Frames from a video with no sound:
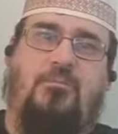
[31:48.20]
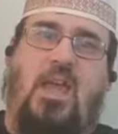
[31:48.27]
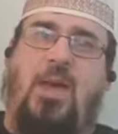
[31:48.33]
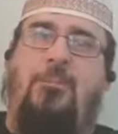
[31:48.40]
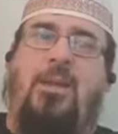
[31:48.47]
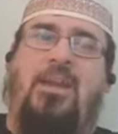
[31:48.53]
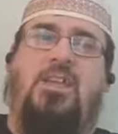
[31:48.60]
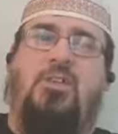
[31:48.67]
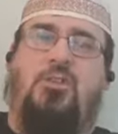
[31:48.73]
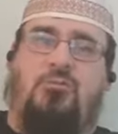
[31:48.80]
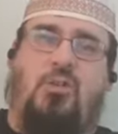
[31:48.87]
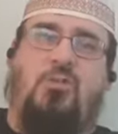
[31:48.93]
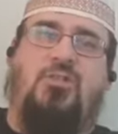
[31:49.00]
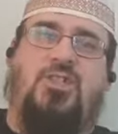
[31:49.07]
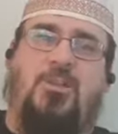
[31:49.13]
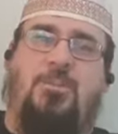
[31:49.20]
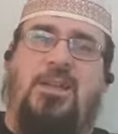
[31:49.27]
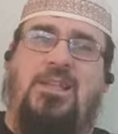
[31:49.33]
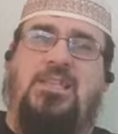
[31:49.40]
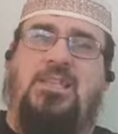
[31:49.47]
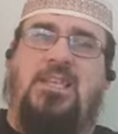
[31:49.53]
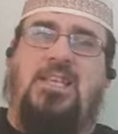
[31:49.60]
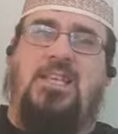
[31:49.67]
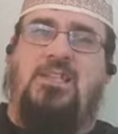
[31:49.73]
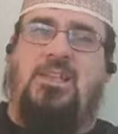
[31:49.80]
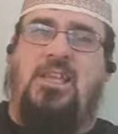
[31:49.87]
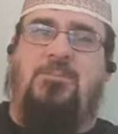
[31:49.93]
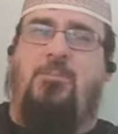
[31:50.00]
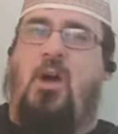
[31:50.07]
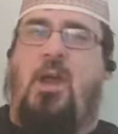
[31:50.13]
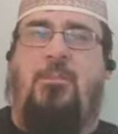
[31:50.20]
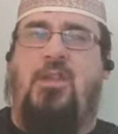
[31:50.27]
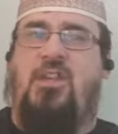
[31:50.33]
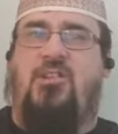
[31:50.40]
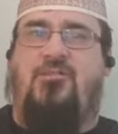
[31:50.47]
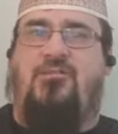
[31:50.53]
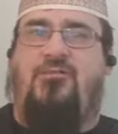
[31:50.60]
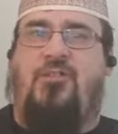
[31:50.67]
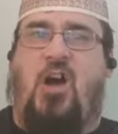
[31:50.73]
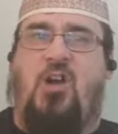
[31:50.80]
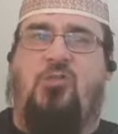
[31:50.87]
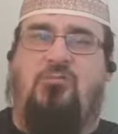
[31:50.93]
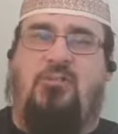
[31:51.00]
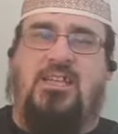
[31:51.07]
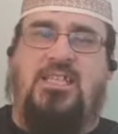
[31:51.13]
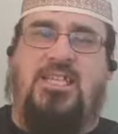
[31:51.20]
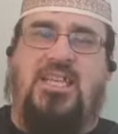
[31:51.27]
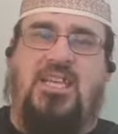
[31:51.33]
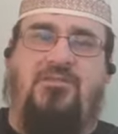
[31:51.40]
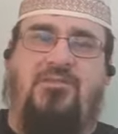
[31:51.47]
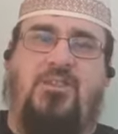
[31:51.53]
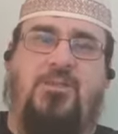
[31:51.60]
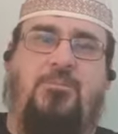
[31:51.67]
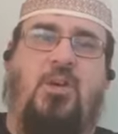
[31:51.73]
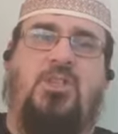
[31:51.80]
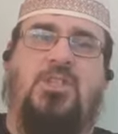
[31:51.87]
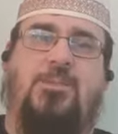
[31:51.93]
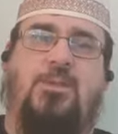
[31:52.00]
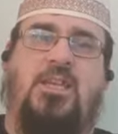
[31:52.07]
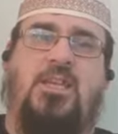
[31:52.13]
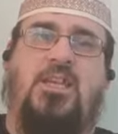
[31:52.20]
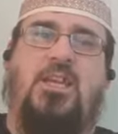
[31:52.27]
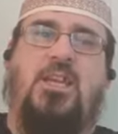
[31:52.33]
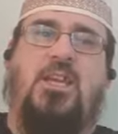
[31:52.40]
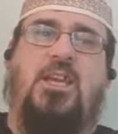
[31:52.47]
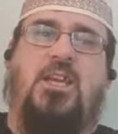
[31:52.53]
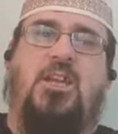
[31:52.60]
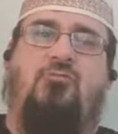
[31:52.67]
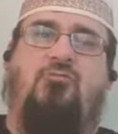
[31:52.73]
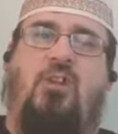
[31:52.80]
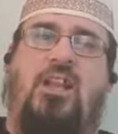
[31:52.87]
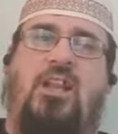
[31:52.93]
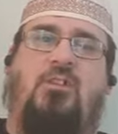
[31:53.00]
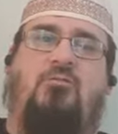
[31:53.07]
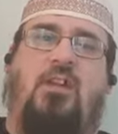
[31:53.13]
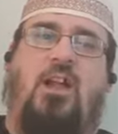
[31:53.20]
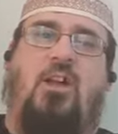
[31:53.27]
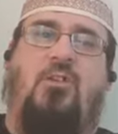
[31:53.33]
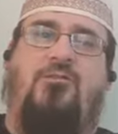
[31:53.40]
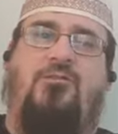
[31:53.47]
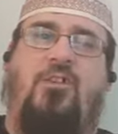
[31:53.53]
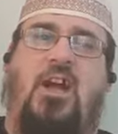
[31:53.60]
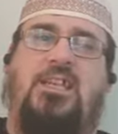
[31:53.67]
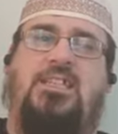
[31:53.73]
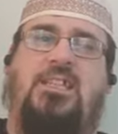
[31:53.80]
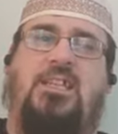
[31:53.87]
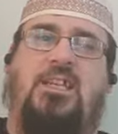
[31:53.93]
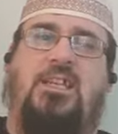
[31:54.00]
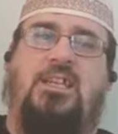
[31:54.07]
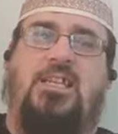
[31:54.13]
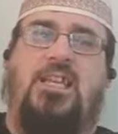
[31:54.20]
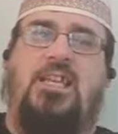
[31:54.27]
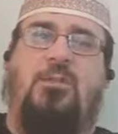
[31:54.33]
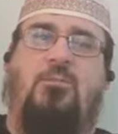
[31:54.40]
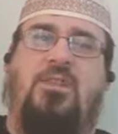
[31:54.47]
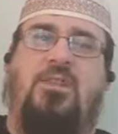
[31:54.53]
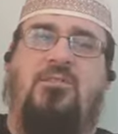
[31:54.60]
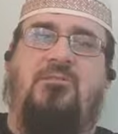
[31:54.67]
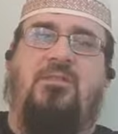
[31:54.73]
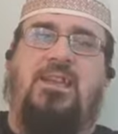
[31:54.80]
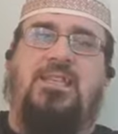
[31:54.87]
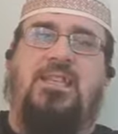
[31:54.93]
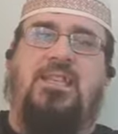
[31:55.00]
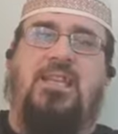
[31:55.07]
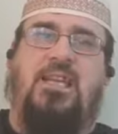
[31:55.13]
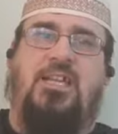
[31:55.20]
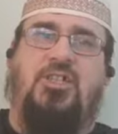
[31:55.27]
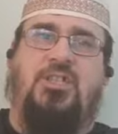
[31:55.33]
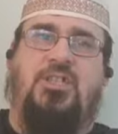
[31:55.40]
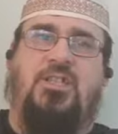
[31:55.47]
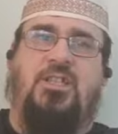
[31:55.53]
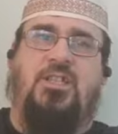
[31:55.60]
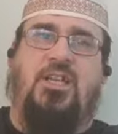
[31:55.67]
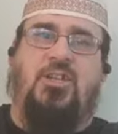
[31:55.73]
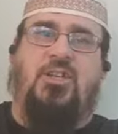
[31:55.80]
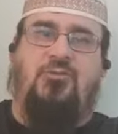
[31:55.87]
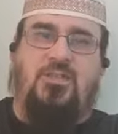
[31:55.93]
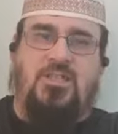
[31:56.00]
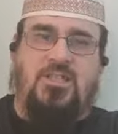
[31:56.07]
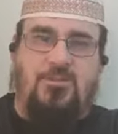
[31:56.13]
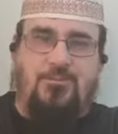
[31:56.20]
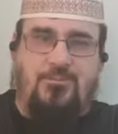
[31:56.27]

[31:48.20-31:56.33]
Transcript: and making your own stability is, in my opinion, a far greater gift than possibly running around fighting and dealing with invading nations and countries.